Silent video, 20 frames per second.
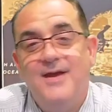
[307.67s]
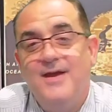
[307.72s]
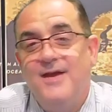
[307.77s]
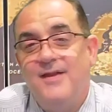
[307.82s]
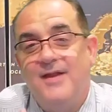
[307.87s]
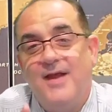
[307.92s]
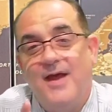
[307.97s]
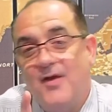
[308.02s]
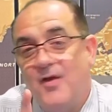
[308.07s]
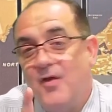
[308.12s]

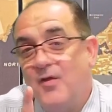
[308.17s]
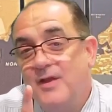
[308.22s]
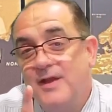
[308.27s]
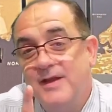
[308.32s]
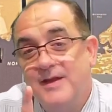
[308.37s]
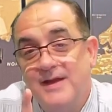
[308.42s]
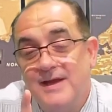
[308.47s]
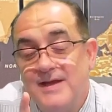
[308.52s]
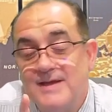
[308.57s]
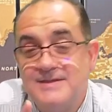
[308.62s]
Not only
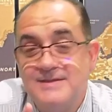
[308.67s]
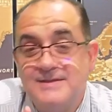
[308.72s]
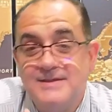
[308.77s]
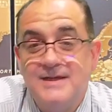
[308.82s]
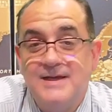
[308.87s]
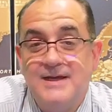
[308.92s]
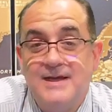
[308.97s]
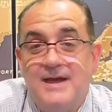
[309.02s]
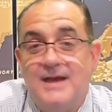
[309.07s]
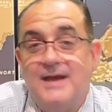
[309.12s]
does
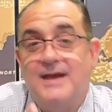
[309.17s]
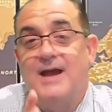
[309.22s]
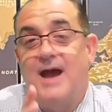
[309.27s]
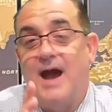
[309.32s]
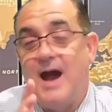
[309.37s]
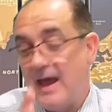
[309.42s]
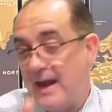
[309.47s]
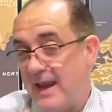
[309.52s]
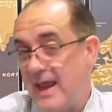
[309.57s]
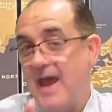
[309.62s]

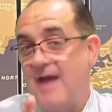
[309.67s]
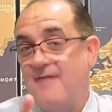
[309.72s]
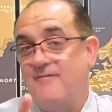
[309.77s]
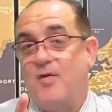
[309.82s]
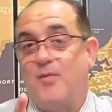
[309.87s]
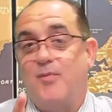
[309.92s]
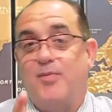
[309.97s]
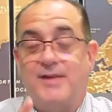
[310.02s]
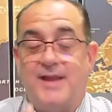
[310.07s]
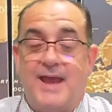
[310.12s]
God have a
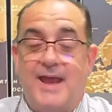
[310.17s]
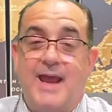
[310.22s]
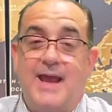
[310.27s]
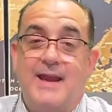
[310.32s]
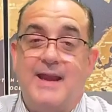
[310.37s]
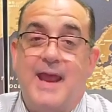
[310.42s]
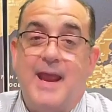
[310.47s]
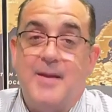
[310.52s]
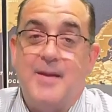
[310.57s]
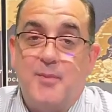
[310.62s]
plan
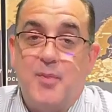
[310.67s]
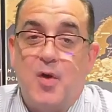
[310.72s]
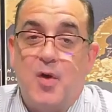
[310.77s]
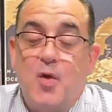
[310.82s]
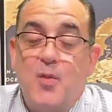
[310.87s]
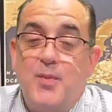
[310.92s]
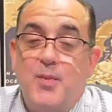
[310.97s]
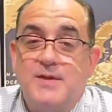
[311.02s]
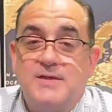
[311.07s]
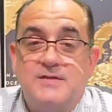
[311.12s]
and
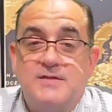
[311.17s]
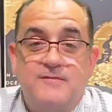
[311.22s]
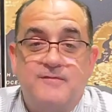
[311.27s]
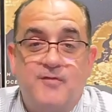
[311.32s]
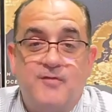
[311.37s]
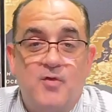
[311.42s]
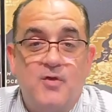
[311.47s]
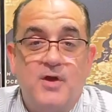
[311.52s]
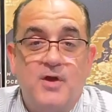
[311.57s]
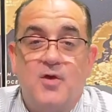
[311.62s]
purpose
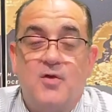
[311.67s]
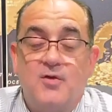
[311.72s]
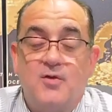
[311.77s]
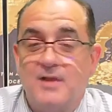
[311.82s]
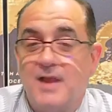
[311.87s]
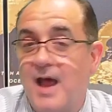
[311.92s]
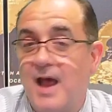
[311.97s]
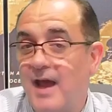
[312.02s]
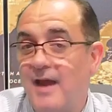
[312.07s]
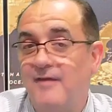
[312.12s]
for your
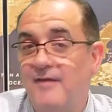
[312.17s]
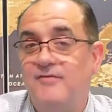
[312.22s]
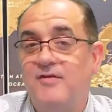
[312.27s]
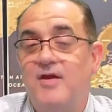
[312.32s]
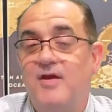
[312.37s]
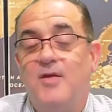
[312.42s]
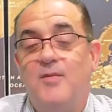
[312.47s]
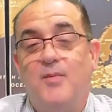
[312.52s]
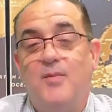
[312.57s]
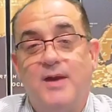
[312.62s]
life,
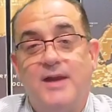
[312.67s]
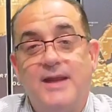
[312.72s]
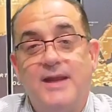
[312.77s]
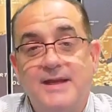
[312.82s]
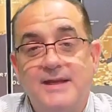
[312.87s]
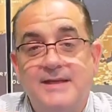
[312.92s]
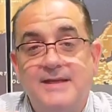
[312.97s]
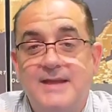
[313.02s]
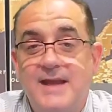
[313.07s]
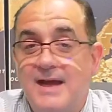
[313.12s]
but he
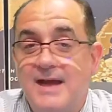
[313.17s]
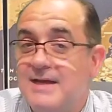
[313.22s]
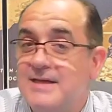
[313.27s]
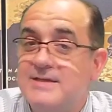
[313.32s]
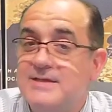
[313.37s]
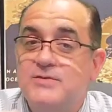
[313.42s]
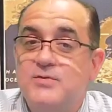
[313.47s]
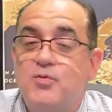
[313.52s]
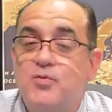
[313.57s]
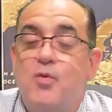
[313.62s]

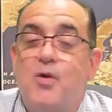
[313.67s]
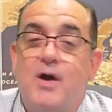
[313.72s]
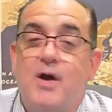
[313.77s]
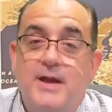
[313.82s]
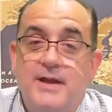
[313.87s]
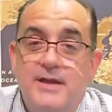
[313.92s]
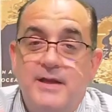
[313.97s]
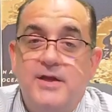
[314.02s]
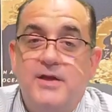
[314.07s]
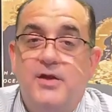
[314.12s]
does
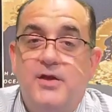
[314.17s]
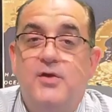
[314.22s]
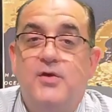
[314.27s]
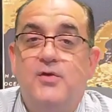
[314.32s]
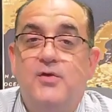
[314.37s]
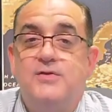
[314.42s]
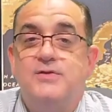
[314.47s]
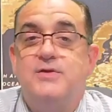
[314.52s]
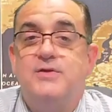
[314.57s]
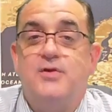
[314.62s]
want you
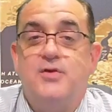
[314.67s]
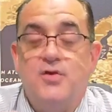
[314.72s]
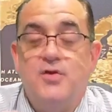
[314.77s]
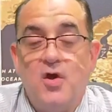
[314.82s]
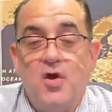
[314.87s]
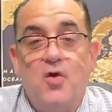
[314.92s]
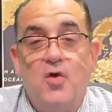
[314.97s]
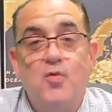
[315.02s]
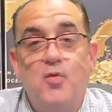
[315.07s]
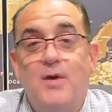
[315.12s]
to
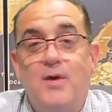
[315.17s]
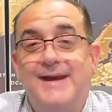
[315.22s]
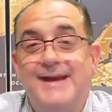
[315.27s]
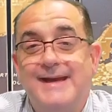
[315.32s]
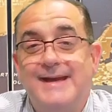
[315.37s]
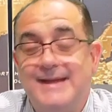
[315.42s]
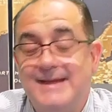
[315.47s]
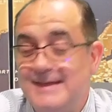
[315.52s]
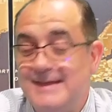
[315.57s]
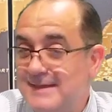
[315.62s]
know what it
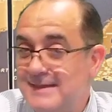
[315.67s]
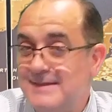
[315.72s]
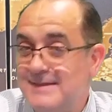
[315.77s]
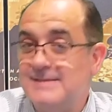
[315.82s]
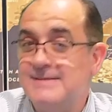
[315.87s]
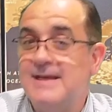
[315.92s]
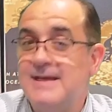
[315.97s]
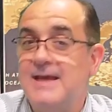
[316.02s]
is,